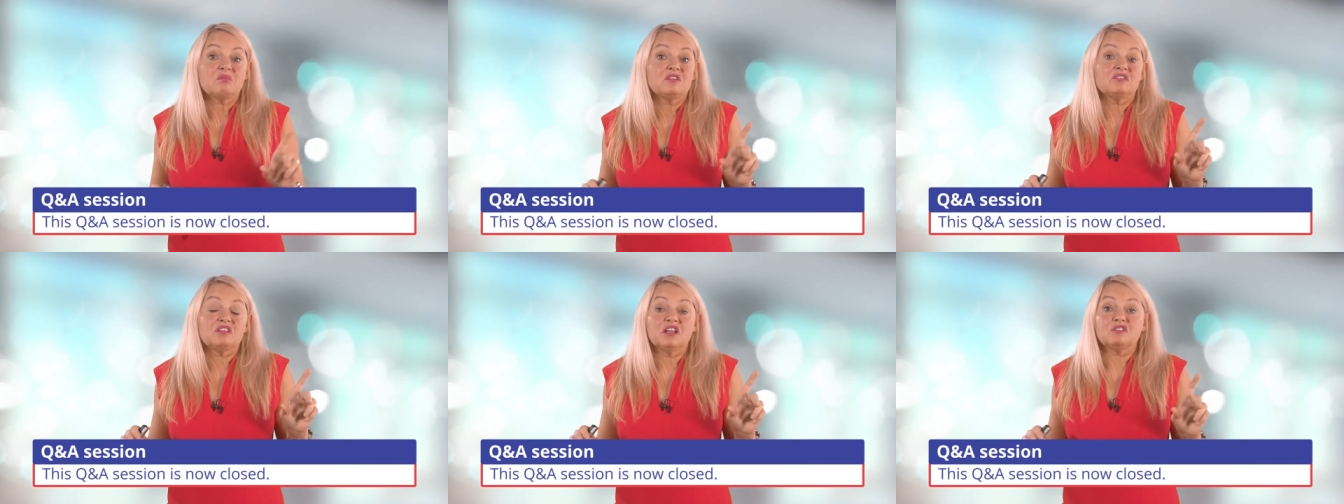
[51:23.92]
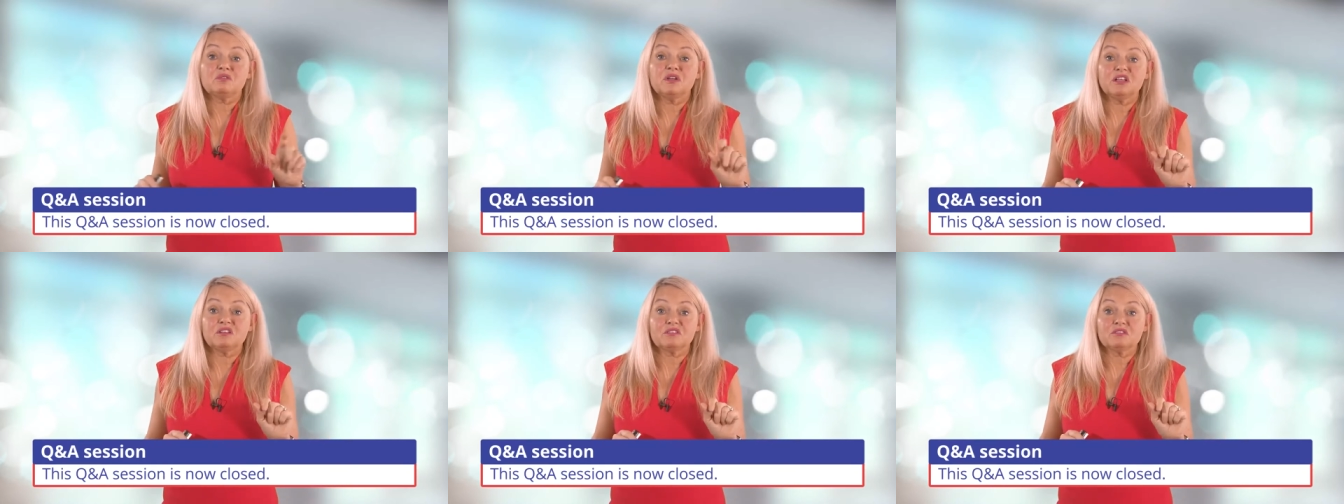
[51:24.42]
six
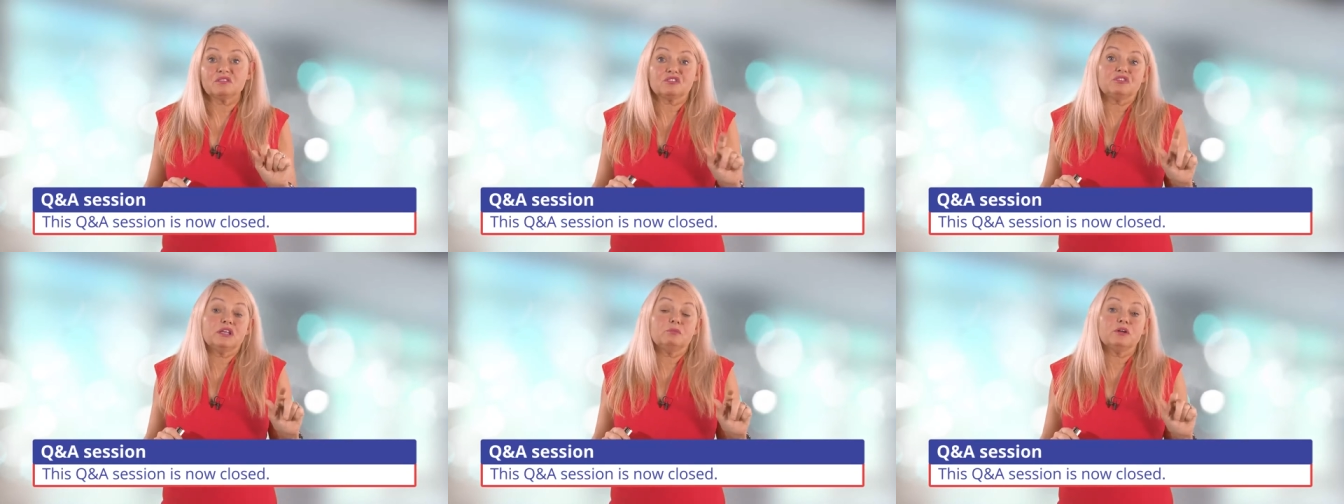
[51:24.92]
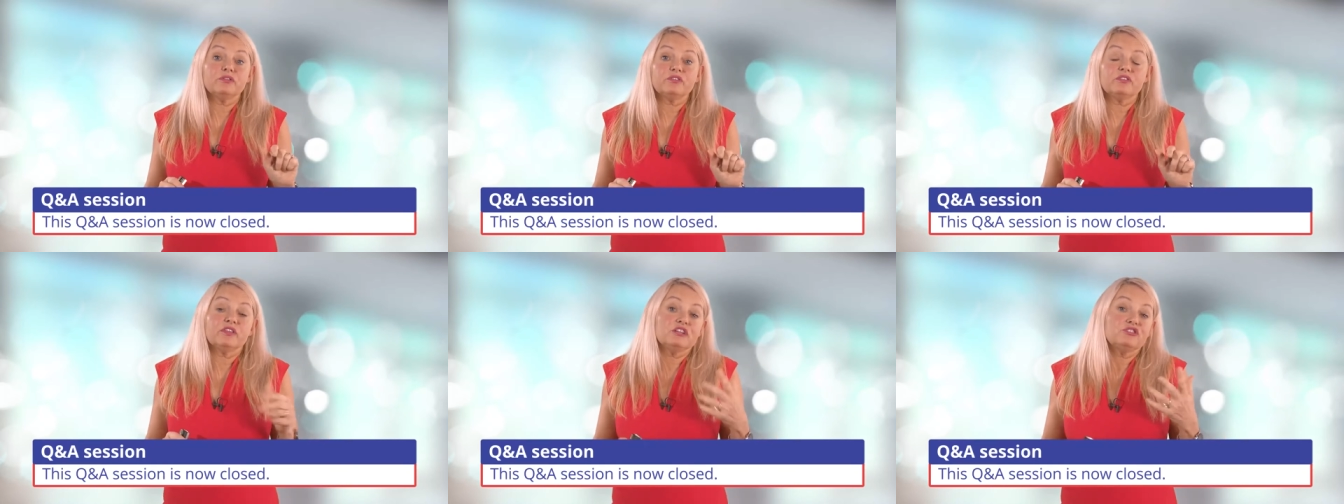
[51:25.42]
weeks, three
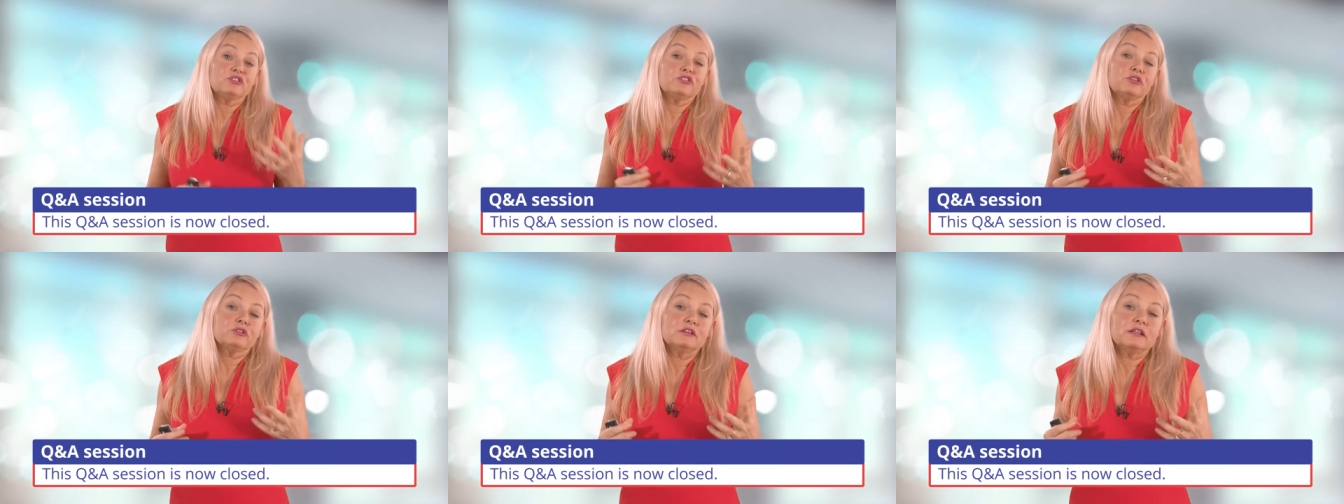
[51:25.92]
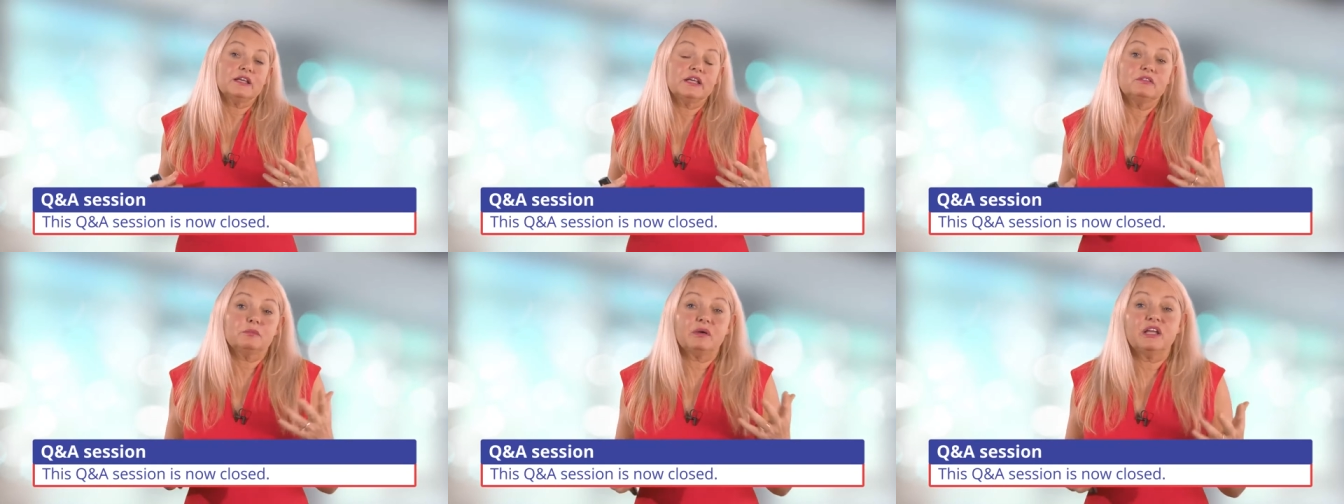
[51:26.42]
months, and then she'll suddenly,
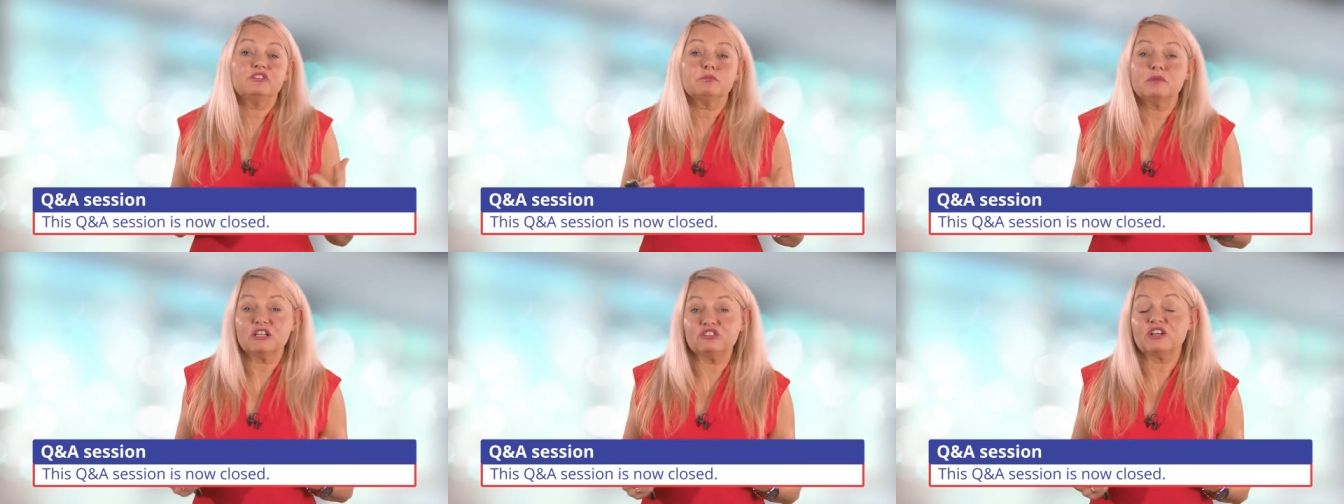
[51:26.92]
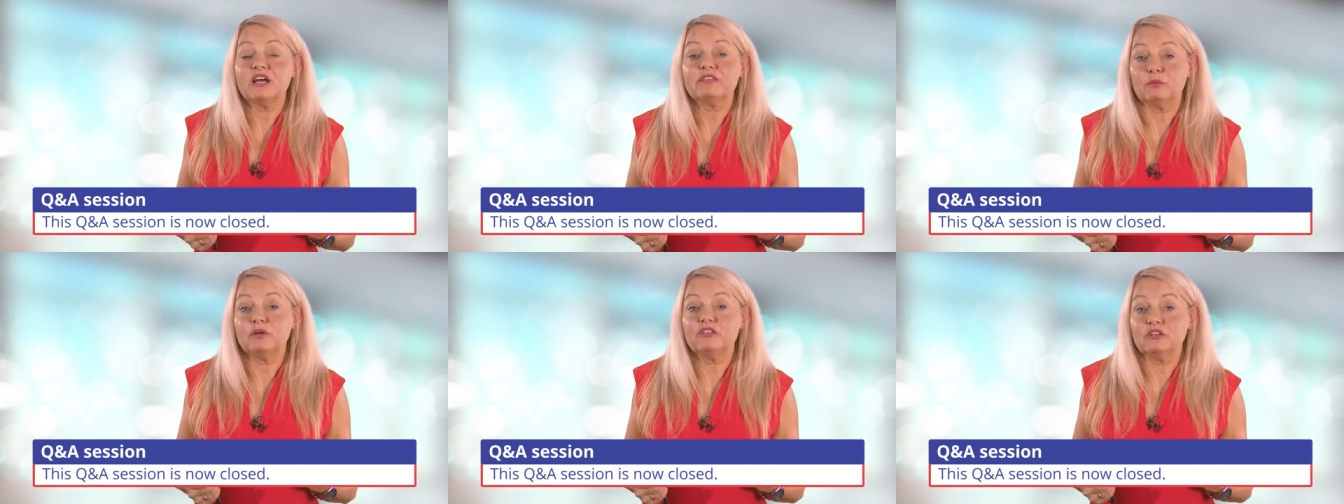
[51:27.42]
the patient may share
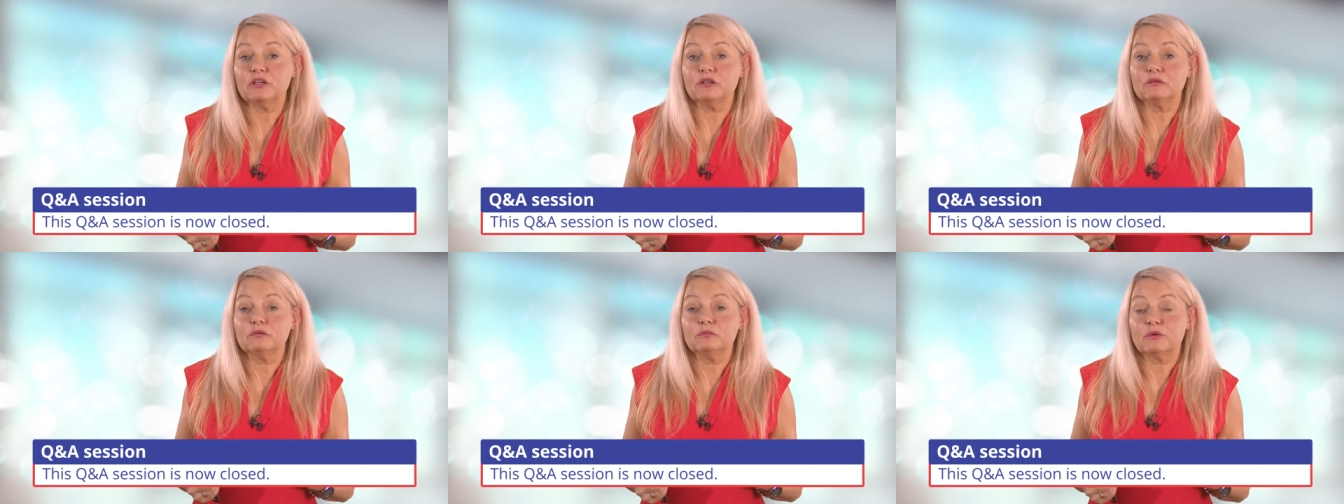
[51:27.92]
that with you,